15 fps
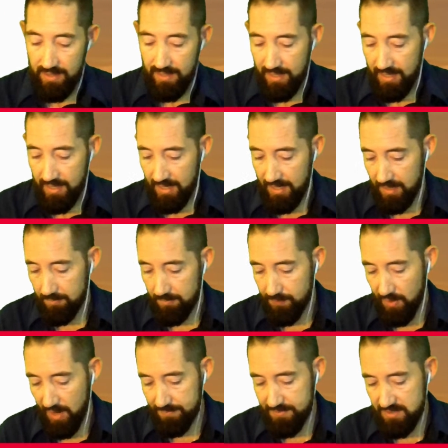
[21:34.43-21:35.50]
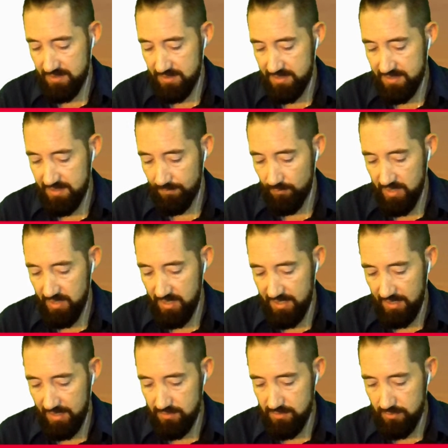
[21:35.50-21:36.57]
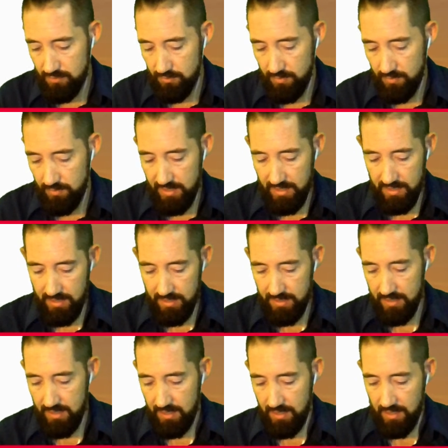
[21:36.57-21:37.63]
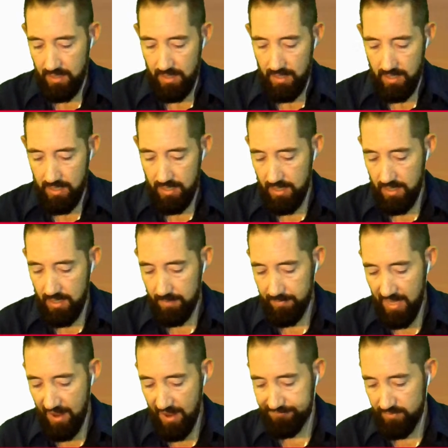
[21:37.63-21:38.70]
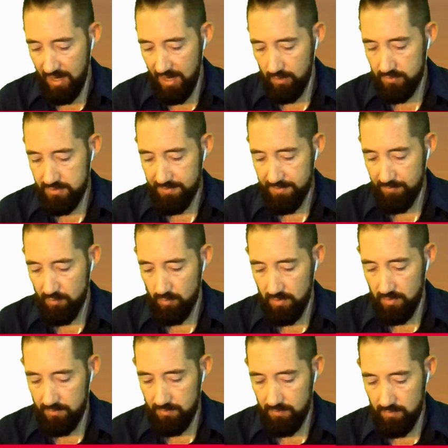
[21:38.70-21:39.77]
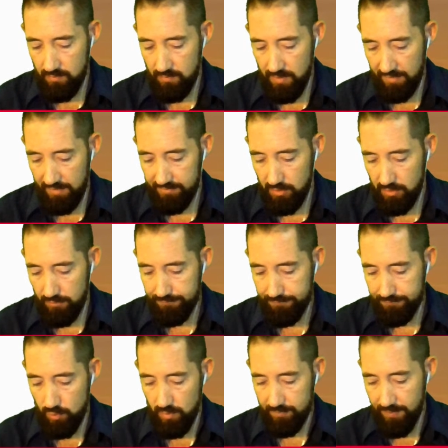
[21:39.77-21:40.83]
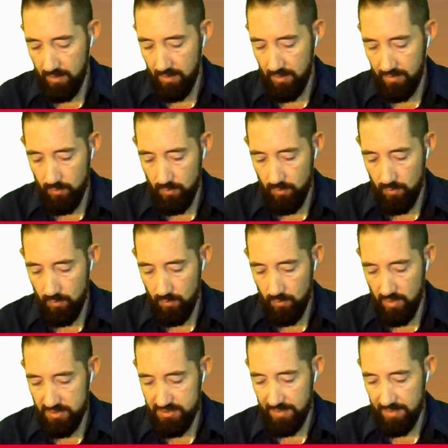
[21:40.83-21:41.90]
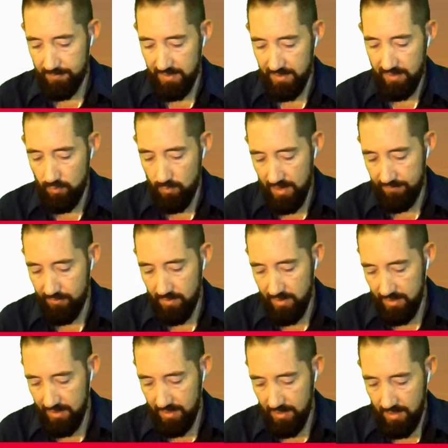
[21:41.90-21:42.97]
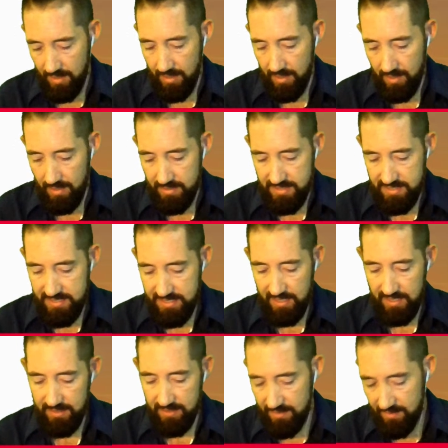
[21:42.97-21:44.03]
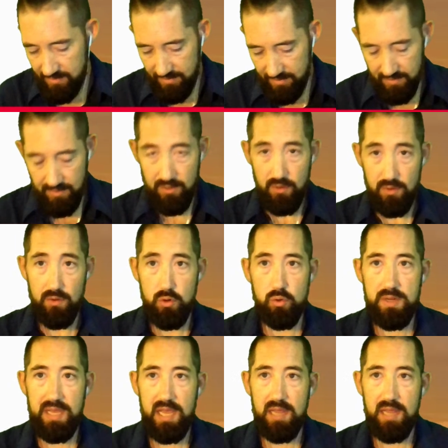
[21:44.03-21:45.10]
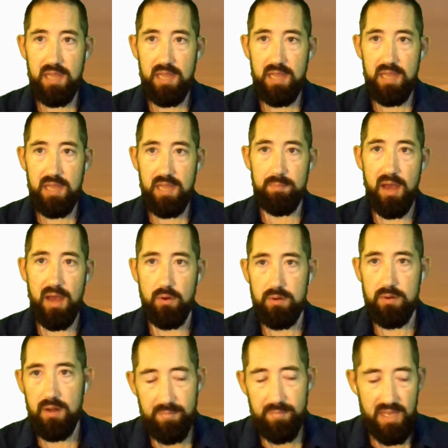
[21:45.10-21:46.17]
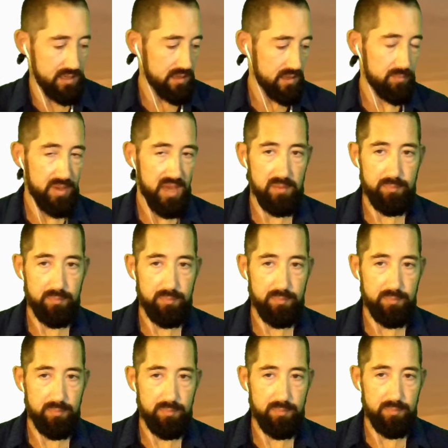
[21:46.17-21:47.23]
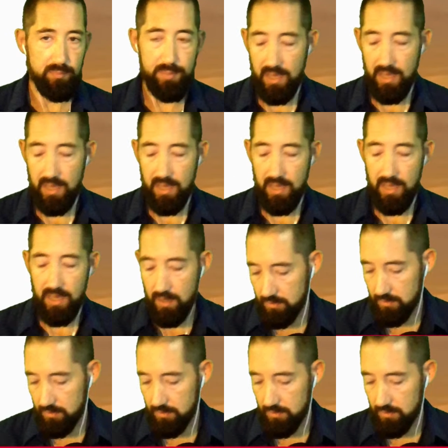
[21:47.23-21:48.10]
And perhaps this is something we could get into in um, after hours. Maybe we'll have a little viewing party and watch that. But have you ever seen who came out of making PayPal? One of them,